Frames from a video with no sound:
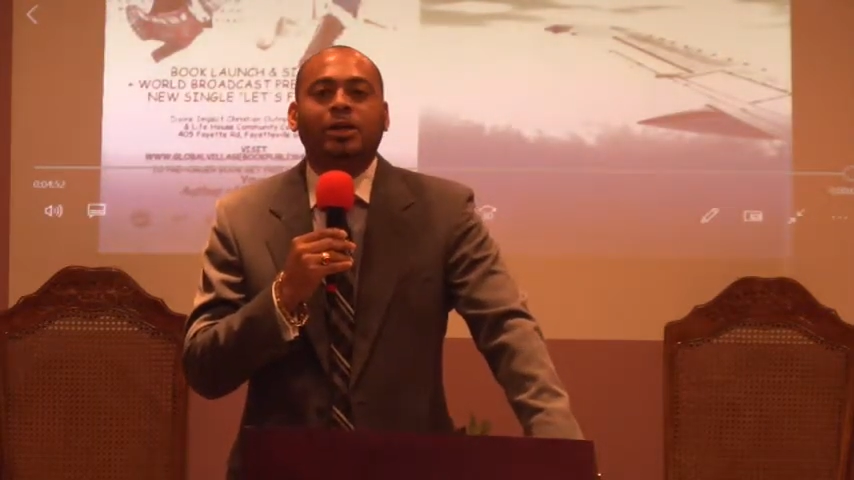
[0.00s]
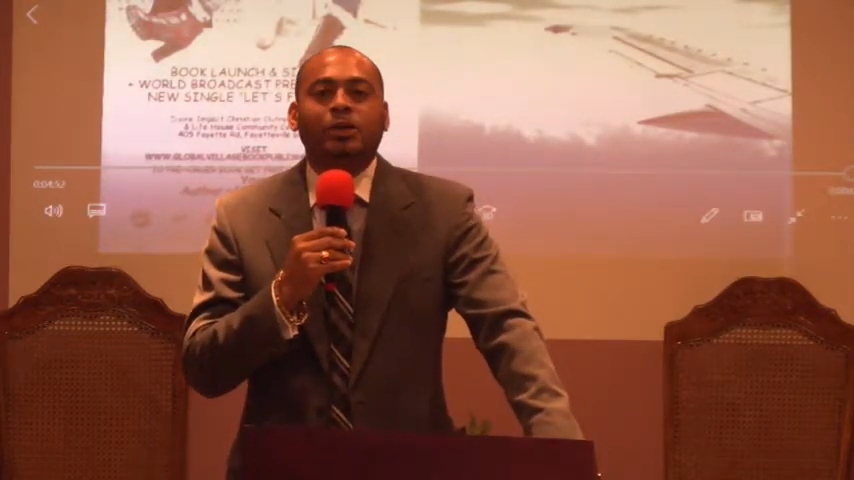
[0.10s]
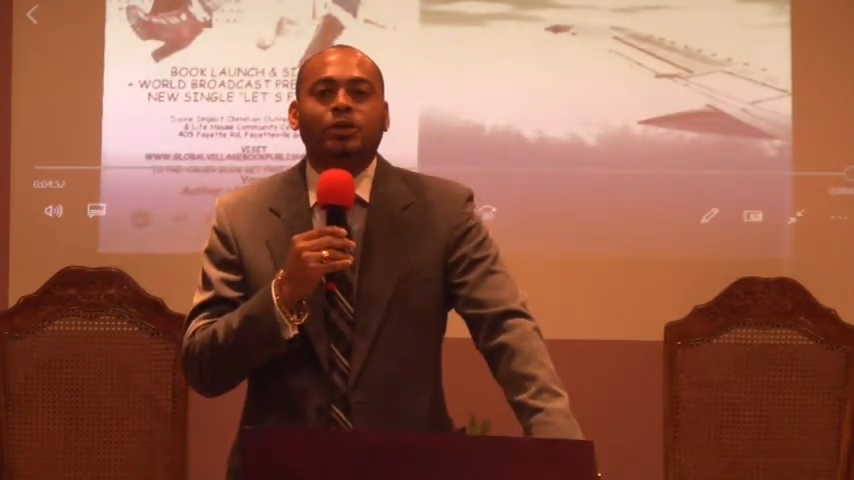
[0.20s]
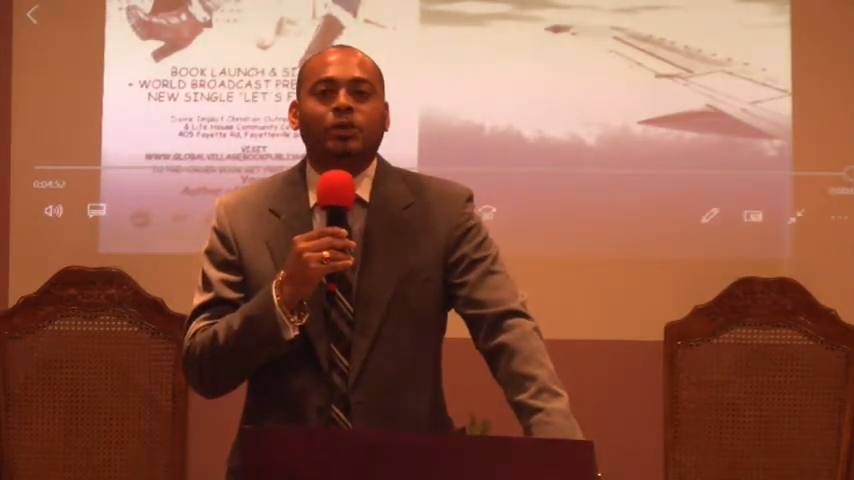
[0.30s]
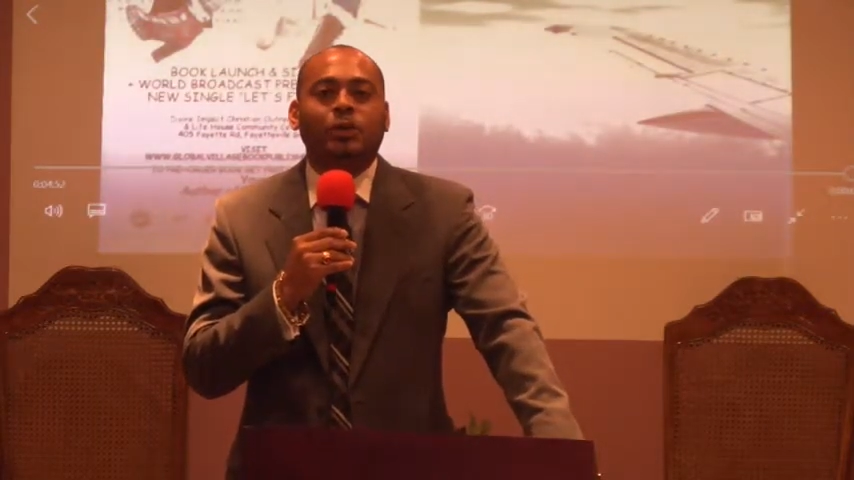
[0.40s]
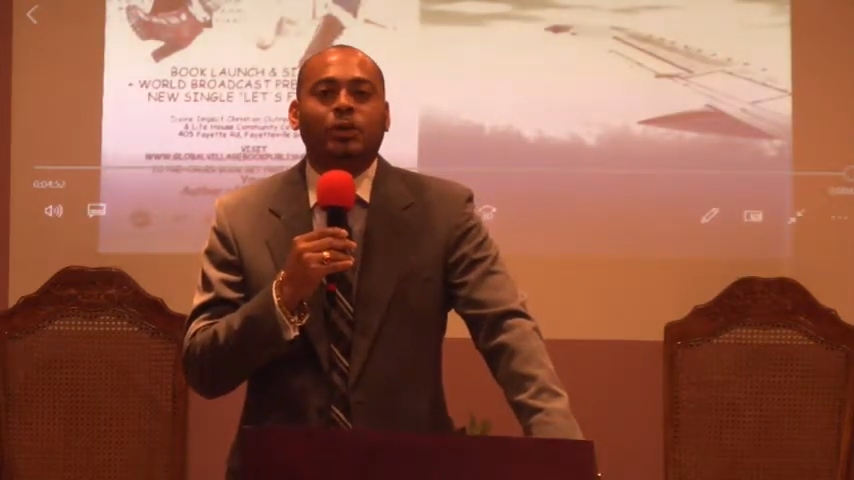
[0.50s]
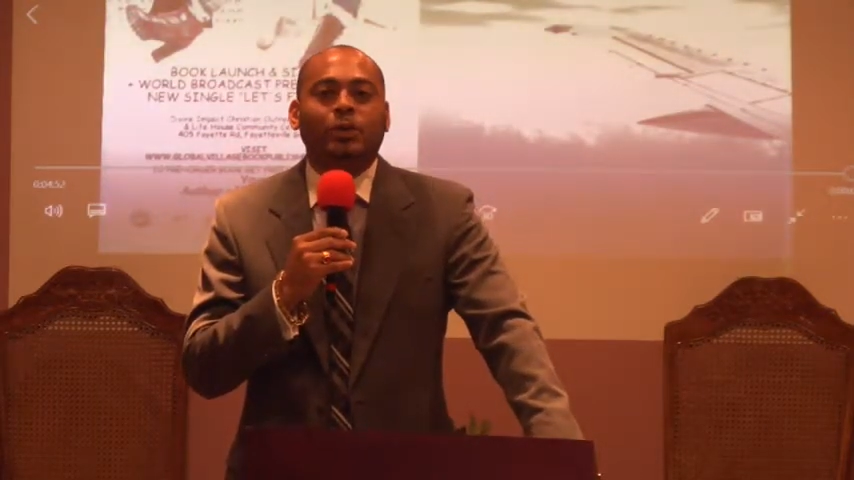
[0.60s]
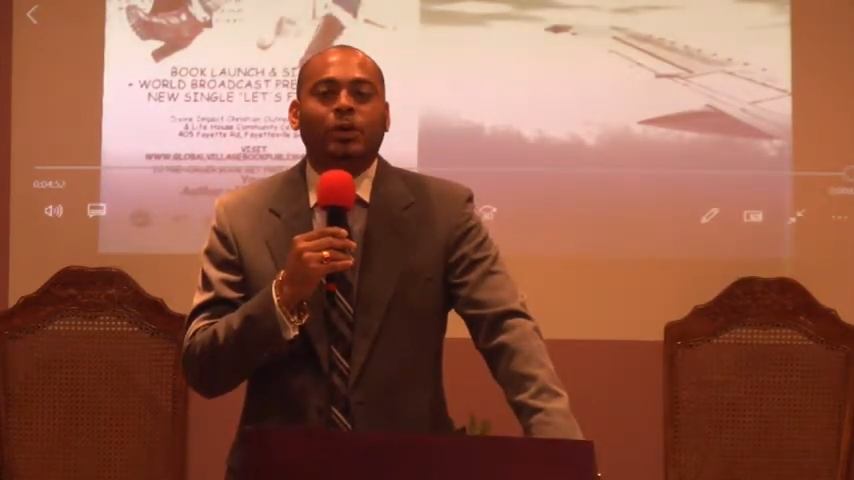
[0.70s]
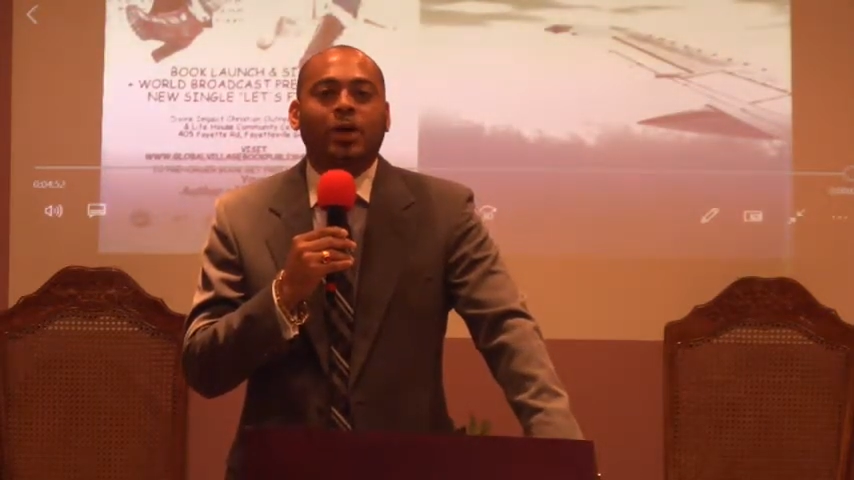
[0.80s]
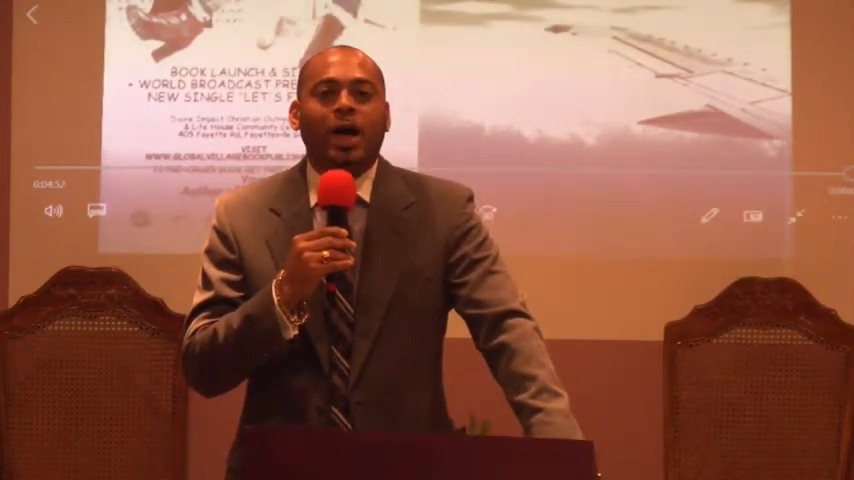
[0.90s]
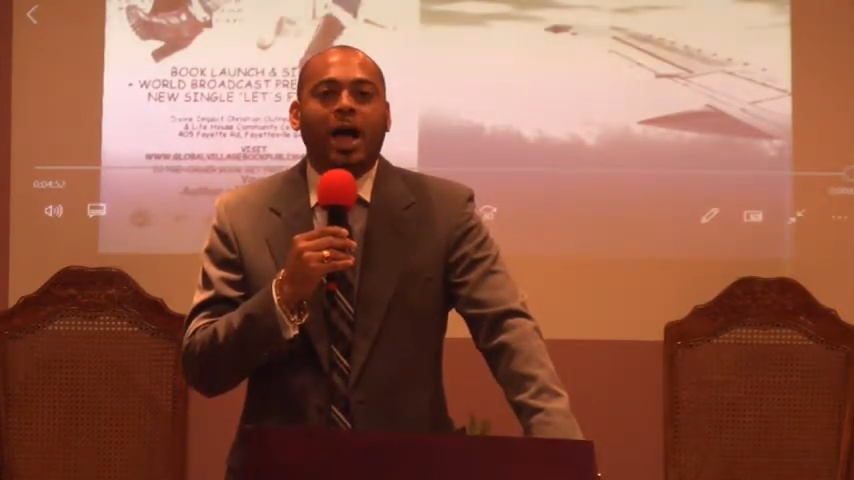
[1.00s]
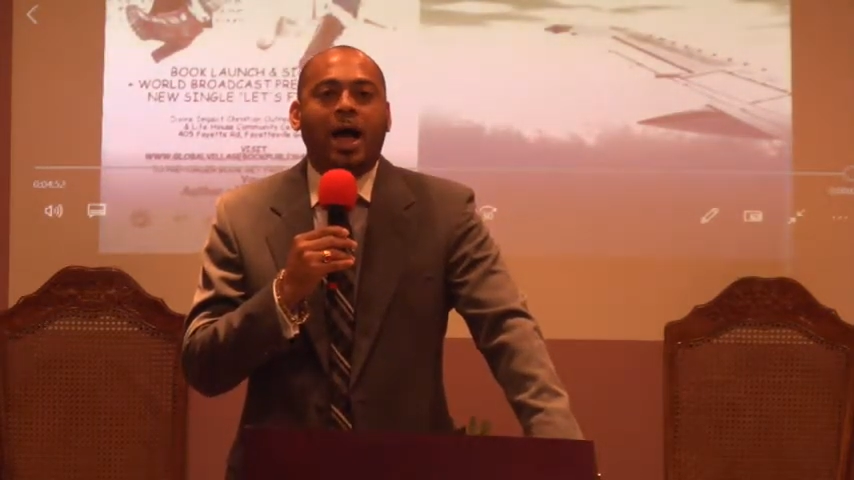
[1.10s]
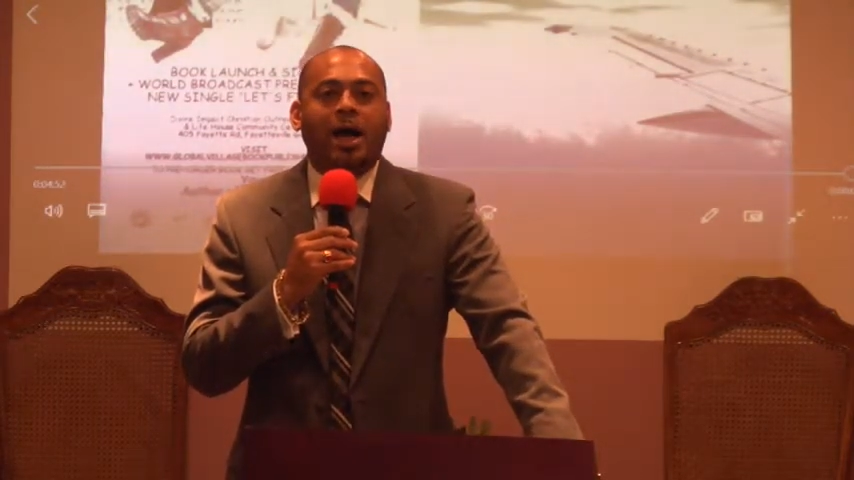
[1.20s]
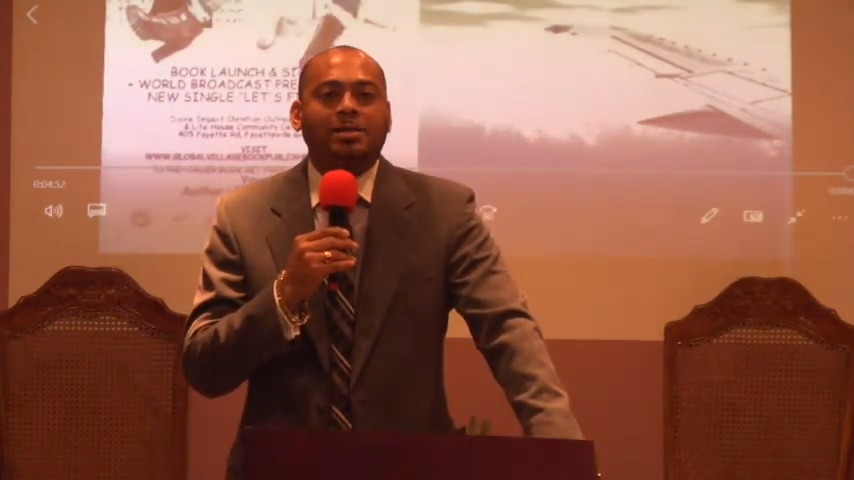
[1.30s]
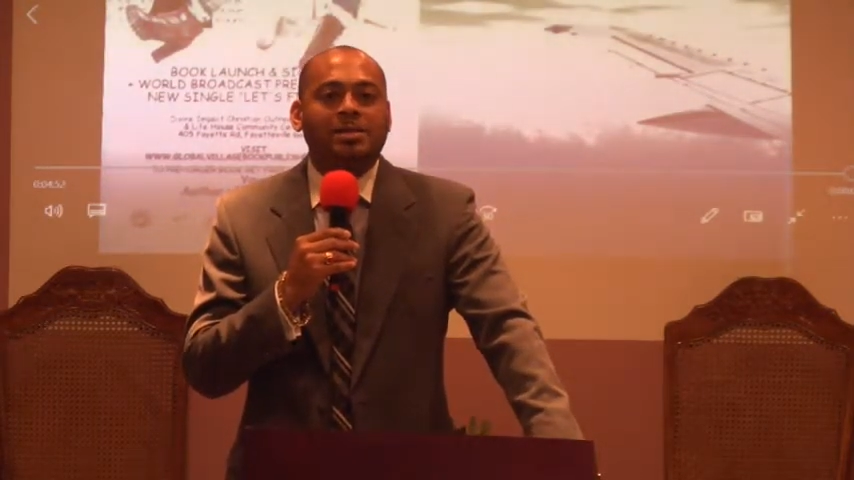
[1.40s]
So,
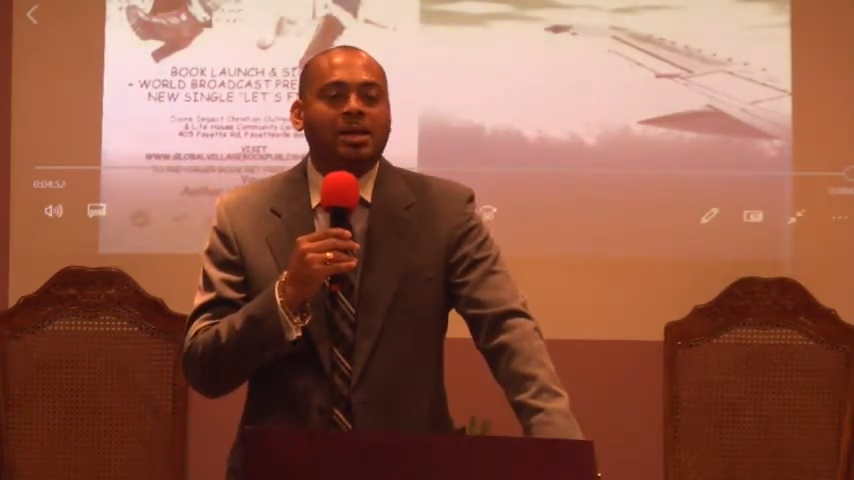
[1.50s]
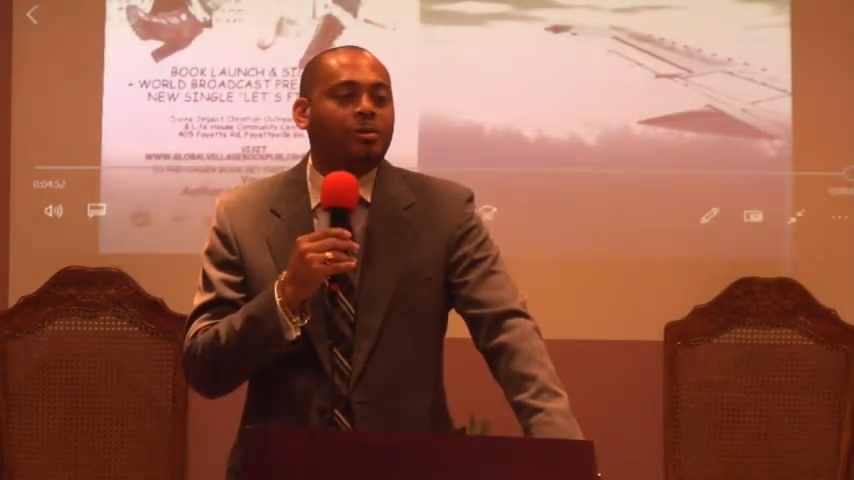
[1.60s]
as I said,